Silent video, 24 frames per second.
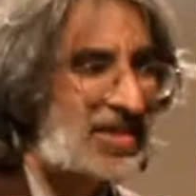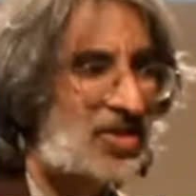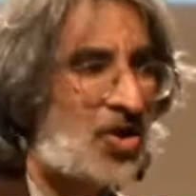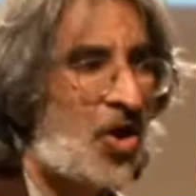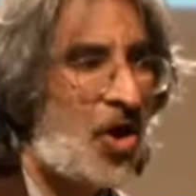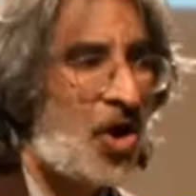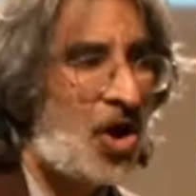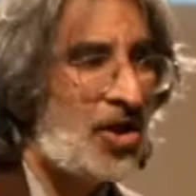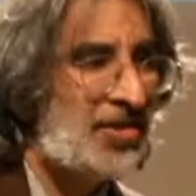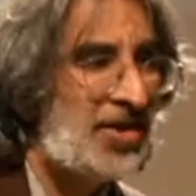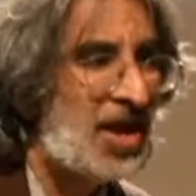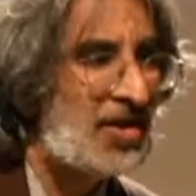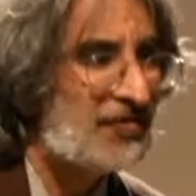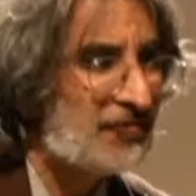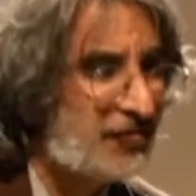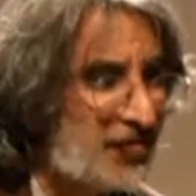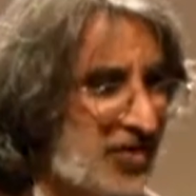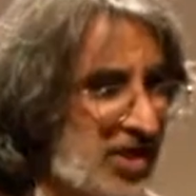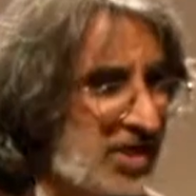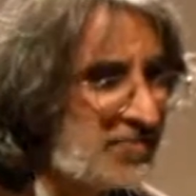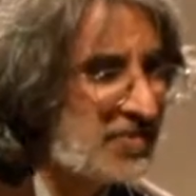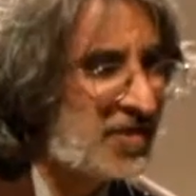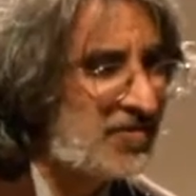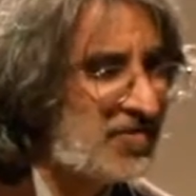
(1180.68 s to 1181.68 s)
That's called
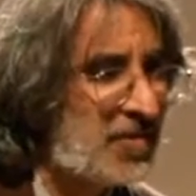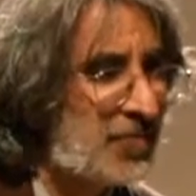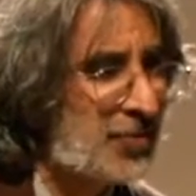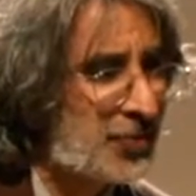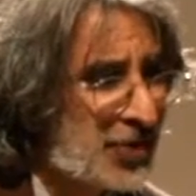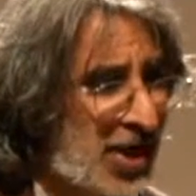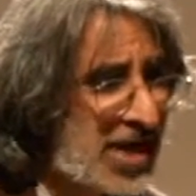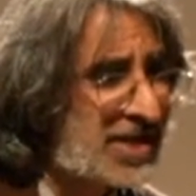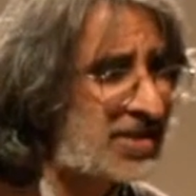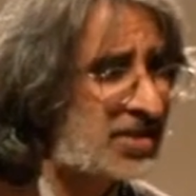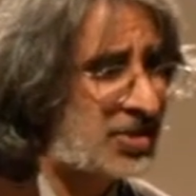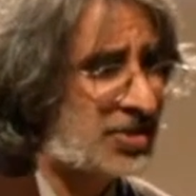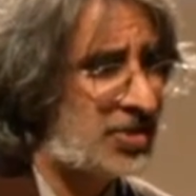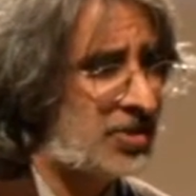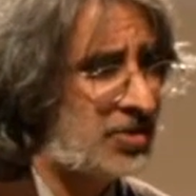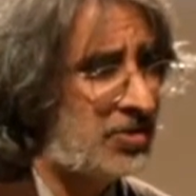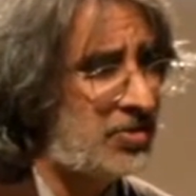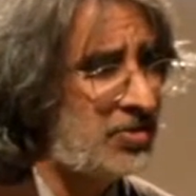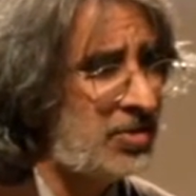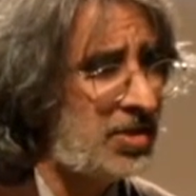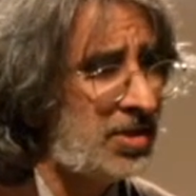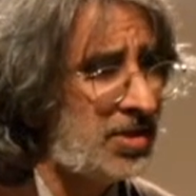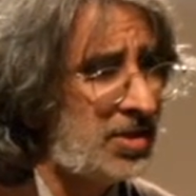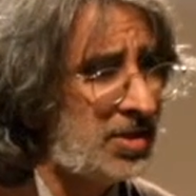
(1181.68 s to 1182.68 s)
freedom of the press,
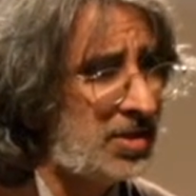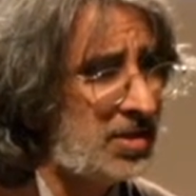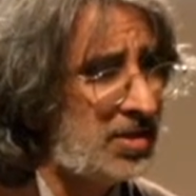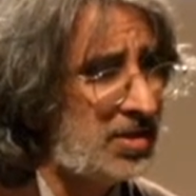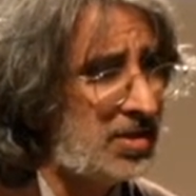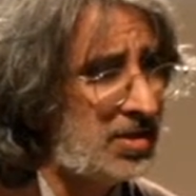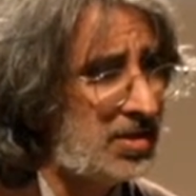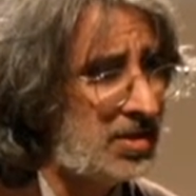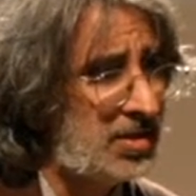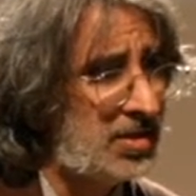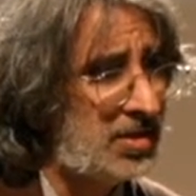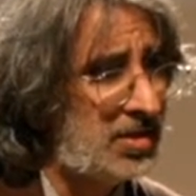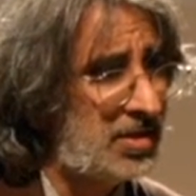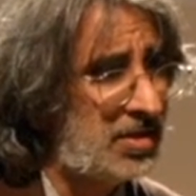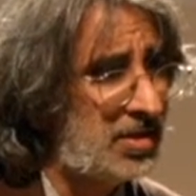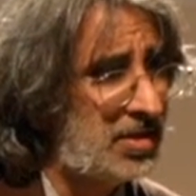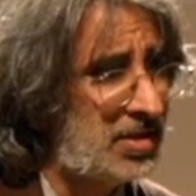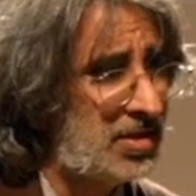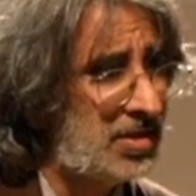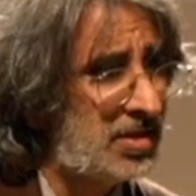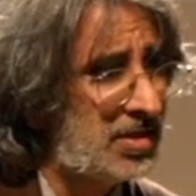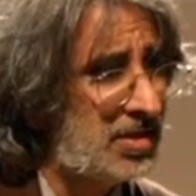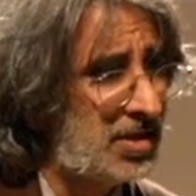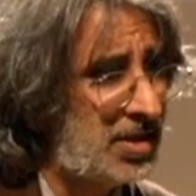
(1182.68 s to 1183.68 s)
dude.
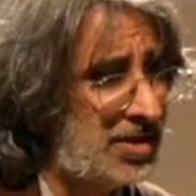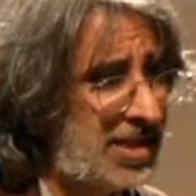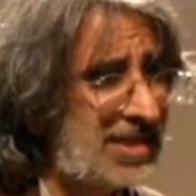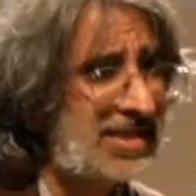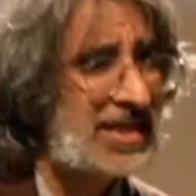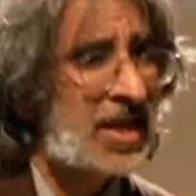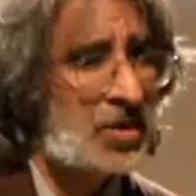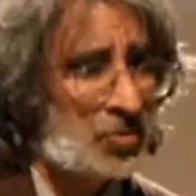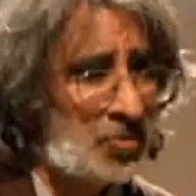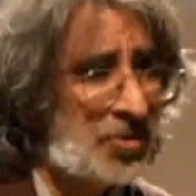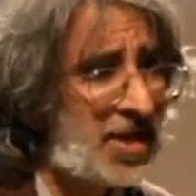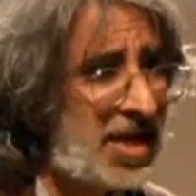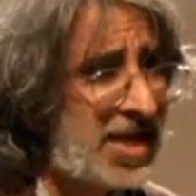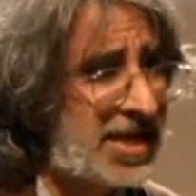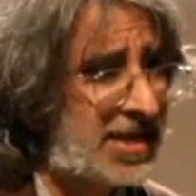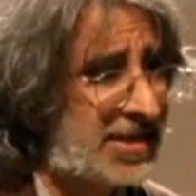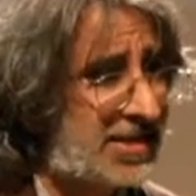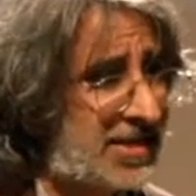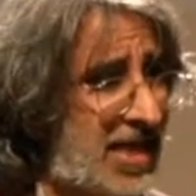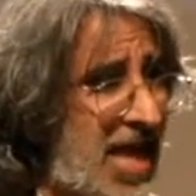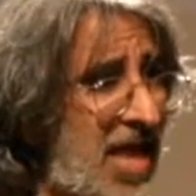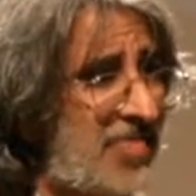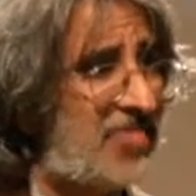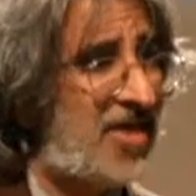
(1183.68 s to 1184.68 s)
That's not
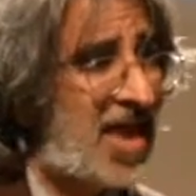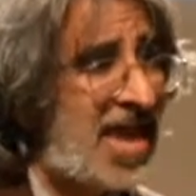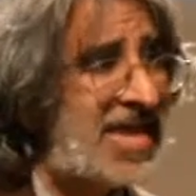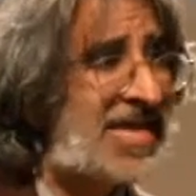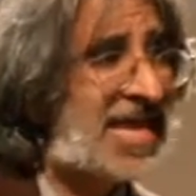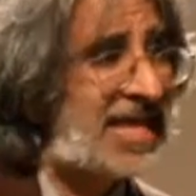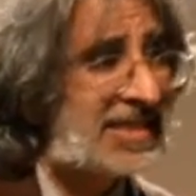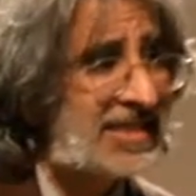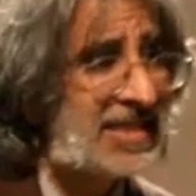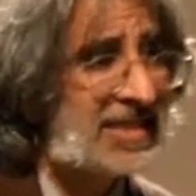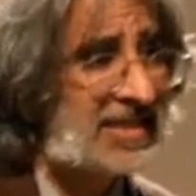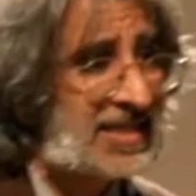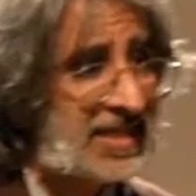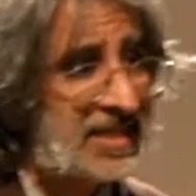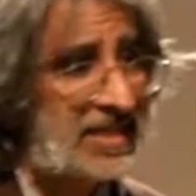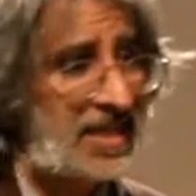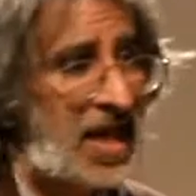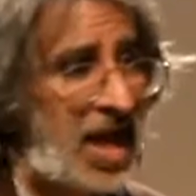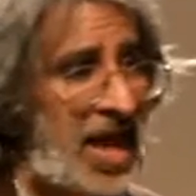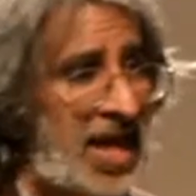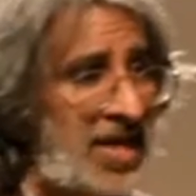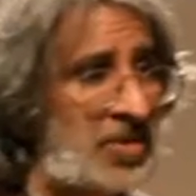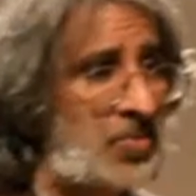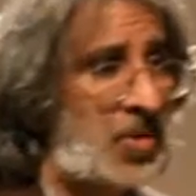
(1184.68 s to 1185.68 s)
rigged. They get to
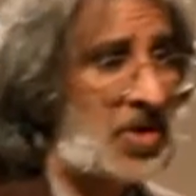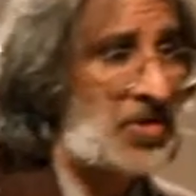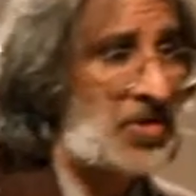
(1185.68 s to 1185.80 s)
decide